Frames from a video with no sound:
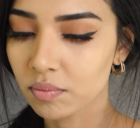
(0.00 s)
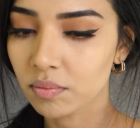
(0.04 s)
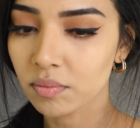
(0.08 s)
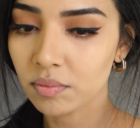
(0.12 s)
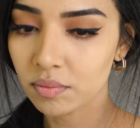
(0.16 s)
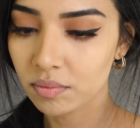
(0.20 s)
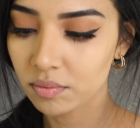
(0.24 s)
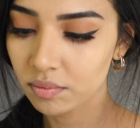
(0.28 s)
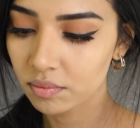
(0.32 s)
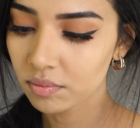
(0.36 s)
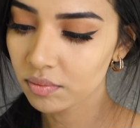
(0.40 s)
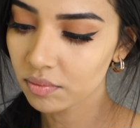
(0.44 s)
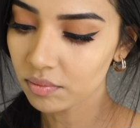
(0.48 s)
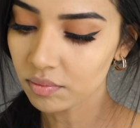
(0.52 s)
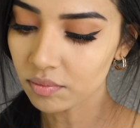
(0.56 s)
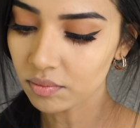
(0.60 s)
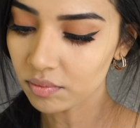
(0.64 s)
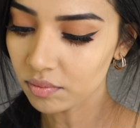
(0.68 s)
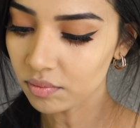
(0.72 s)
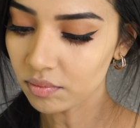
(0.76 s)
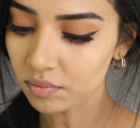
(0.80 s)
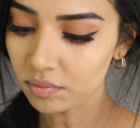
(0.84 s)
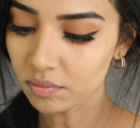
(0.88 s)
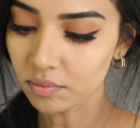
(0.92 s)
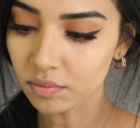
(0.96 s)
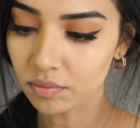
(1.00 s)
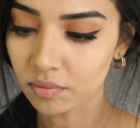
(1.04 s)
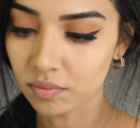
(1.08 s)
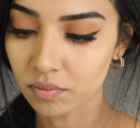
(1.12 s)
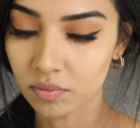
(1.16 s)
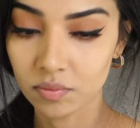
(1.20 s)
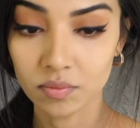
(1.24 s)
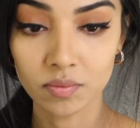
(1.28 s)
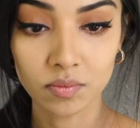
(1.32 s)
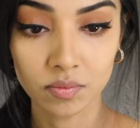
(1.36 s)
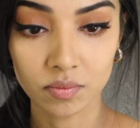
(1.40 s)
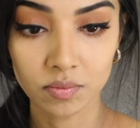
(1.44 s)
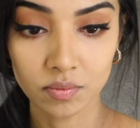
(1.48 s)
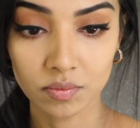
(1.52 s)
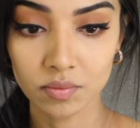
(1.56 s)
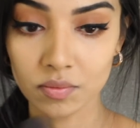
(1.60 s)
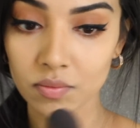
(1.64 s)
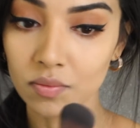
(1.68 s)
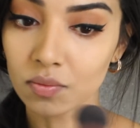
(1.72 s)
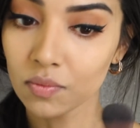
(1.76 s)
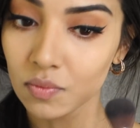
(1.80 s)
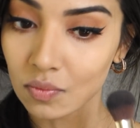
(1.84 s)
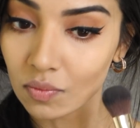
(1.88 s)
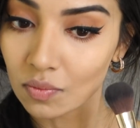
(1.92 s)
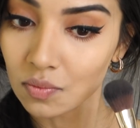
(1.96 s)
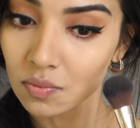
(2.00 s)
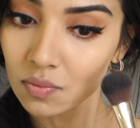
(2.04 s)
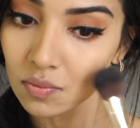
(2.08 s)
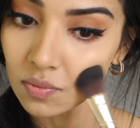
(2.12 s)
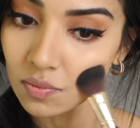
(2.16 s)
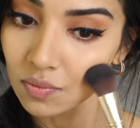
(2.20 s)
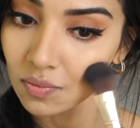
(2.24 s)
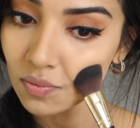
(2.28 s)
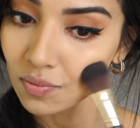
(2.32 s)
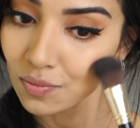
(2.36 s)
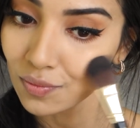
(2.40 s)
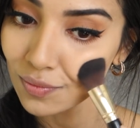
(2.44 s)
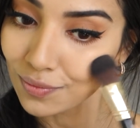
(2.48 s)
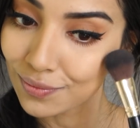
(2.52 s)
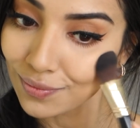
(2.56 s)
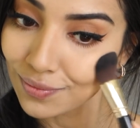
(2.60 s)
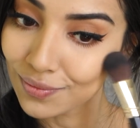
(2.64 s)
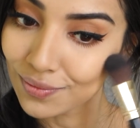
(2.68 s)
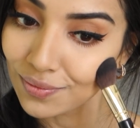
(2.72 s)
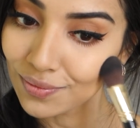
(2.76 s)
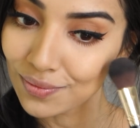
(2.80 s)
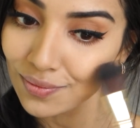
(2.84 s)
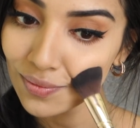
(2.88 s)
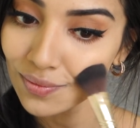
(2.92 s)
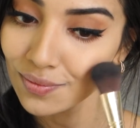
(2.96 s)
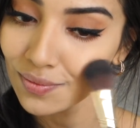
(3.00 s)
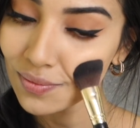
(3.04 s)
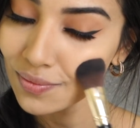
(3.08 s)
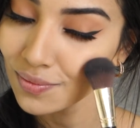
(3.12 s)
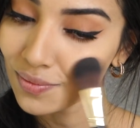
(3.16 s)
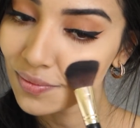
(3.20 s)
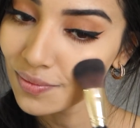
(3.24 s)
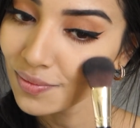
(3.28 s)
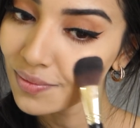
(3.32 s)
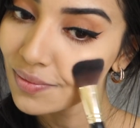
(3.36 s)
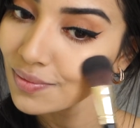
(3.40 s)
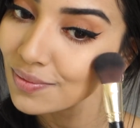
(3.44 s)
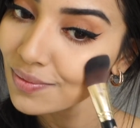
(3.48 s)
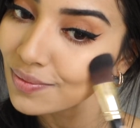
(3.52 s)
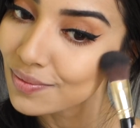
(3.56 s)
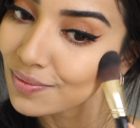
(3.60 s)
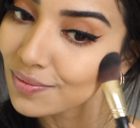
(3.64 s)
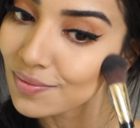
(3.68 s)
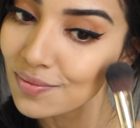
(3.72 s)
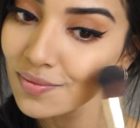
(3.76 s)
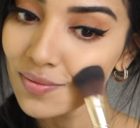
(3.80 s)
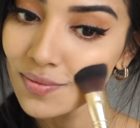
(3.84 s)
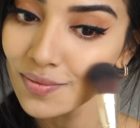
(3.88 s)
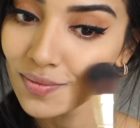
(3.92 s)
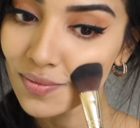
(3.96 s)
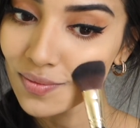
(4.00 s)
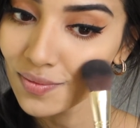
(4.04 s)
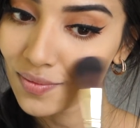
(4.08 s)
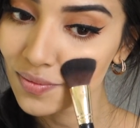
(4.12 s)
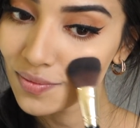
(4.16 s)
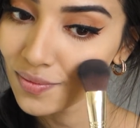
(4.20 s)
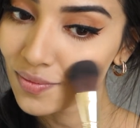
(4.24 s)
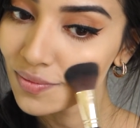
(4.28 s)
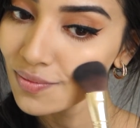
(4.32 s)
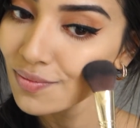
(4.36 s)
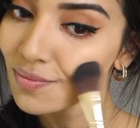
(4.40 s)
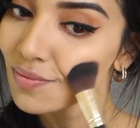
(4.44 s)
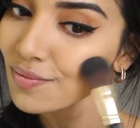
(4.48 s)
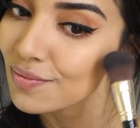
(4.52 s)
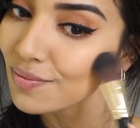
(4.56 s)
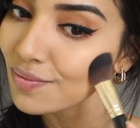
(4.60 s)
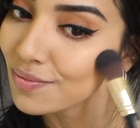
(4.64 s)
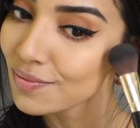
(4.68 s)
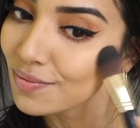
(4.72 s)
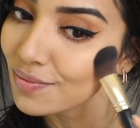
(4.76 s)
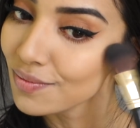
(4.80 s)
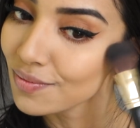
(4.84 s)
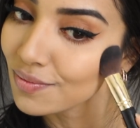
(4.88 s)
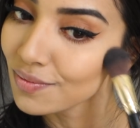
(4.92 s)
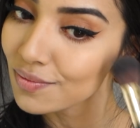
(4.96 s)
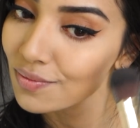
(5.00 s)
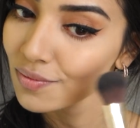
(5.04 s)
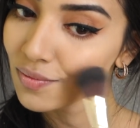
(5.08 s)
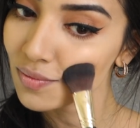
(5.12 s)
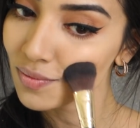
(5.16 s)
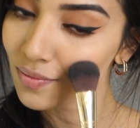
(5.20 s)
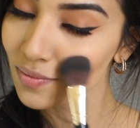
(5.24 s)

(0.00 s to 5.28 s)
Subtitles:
(silence)